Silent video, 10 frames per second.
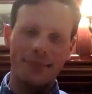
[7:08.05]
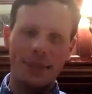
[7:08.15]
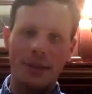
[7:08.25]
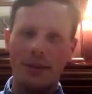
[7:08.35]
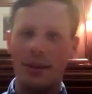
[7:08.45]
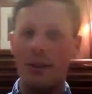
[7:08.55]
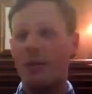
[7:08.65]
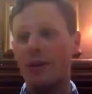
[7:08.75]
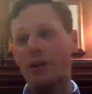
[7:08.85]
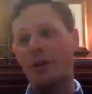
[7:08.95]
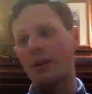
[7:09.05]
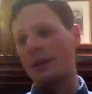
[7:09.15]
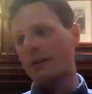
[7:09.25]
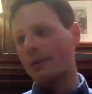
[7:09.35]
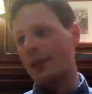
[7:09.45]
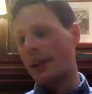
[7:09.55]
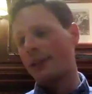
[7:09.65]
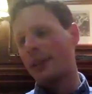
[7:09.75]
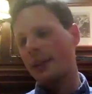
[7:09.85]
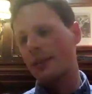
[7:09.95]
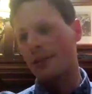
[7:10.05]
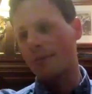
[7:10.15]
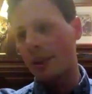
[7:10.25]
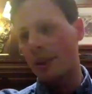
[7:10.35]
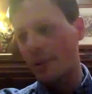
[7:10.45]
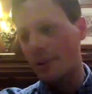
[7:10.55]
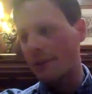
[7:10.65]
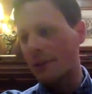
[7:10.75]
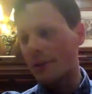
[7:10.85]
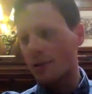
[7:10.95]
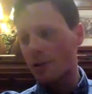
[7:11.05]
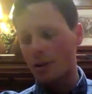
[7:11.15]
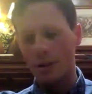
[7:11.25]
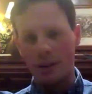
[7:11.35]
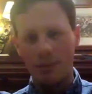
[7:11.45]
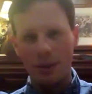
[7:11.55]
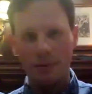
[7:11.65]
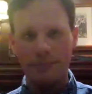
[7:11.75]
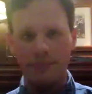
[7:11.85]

You know, unfortunately, it was held against some people, even though it shouldn't have been.